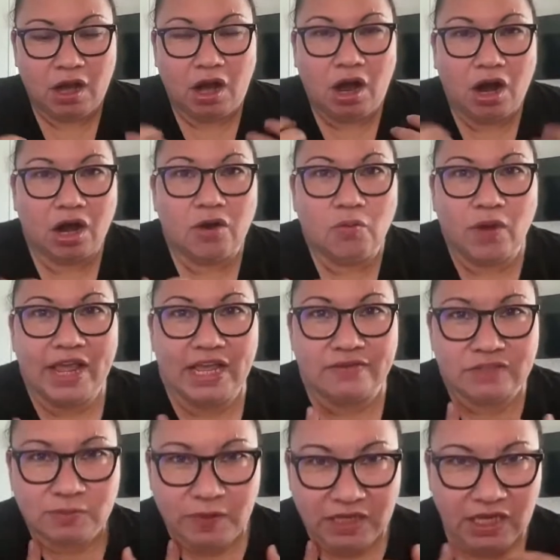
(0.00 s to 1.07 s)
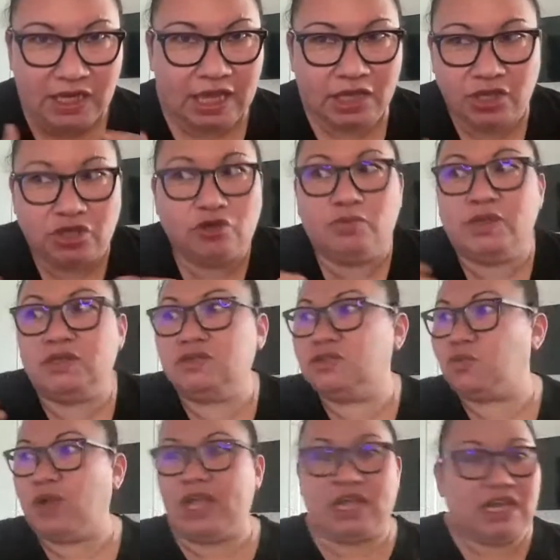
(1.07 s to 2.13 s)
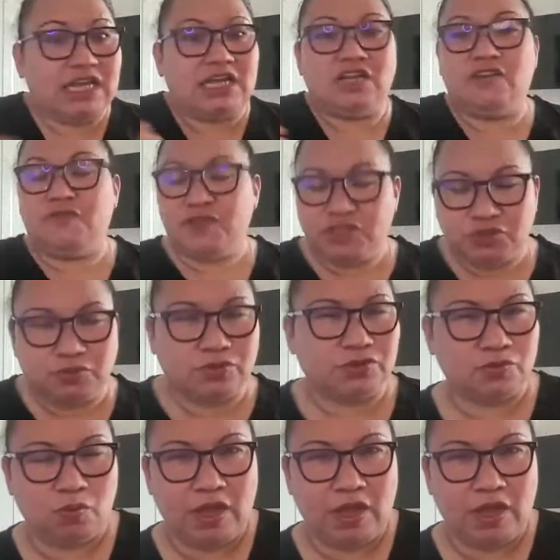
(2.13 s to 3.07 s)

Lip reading: our way of speaking, a human's way, an individual's